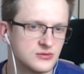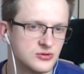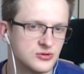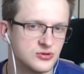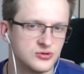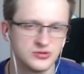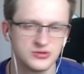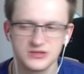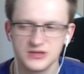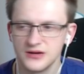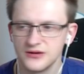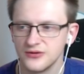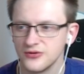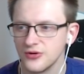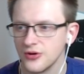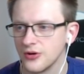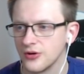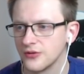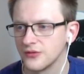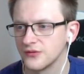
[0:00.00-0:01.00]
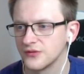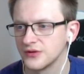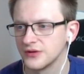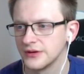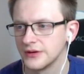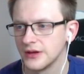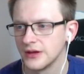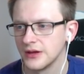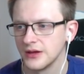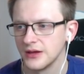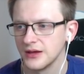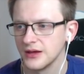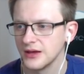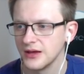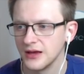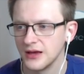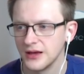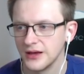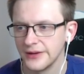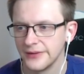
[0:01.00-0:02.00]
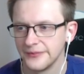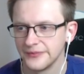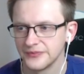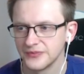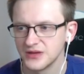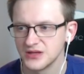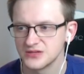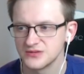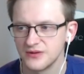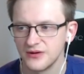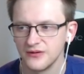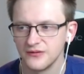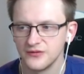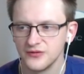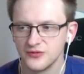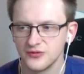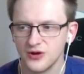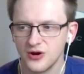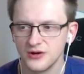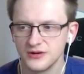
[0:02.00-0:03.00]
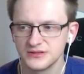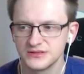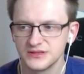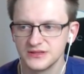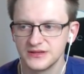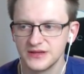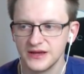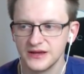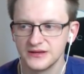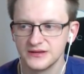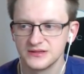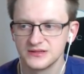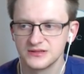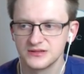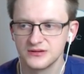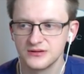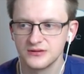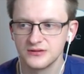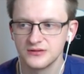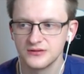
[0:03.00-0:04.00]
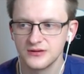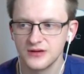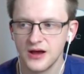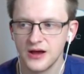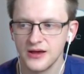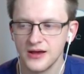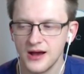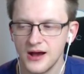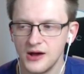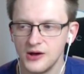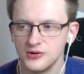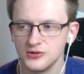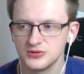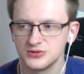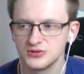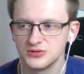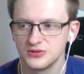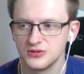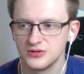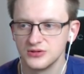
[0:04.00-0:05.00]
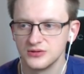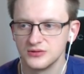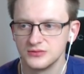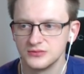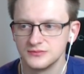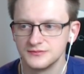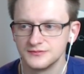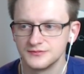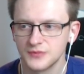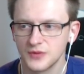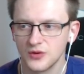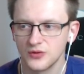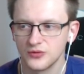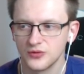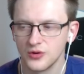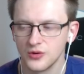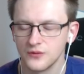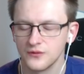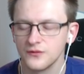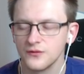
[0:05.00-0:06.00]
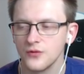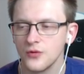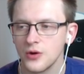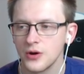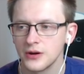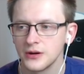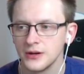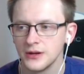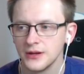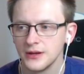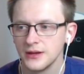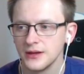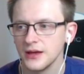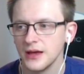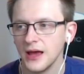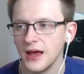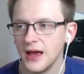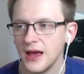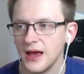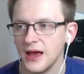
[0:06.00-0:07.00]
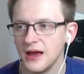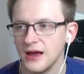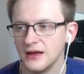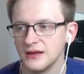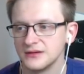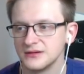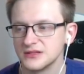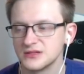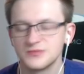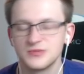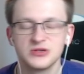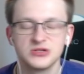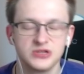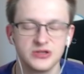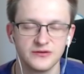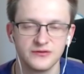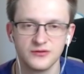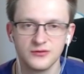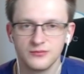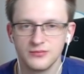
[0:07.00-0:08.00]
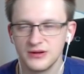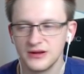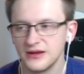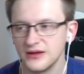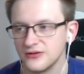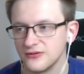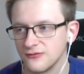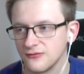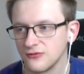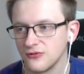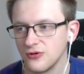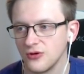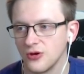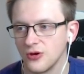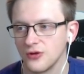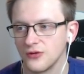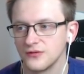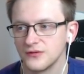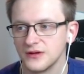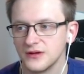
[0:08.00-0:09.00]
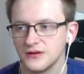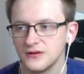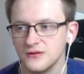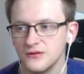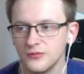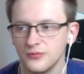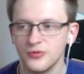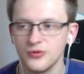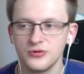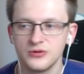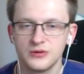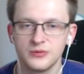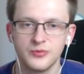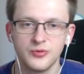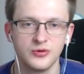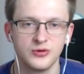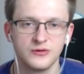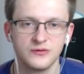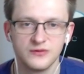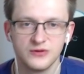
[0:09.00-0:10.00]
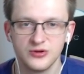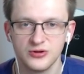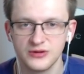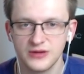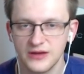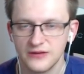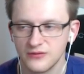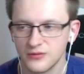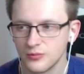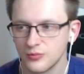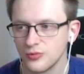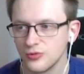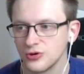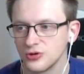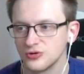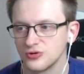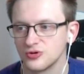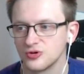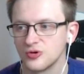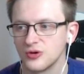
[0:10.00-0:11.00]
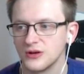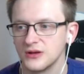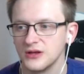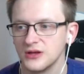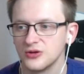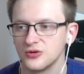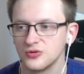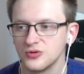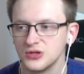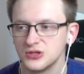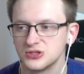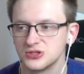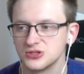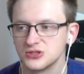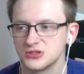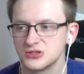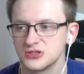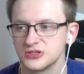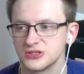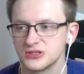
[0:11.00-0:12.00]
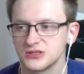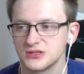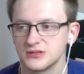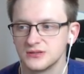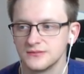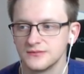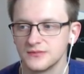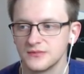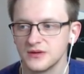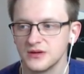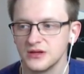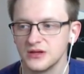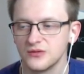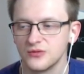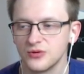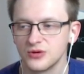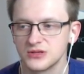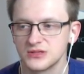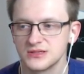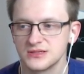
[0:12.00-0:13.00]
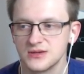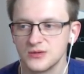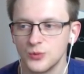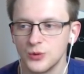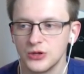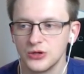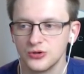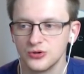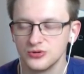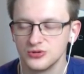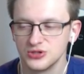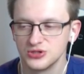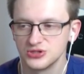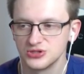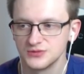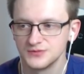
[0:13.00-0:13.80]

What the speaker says: are nerfed. There's very few cards that take this guy out on turn 4, and especially if you play it on curve, then the opponent will not have a board to trade into it. Just it works as a win condition.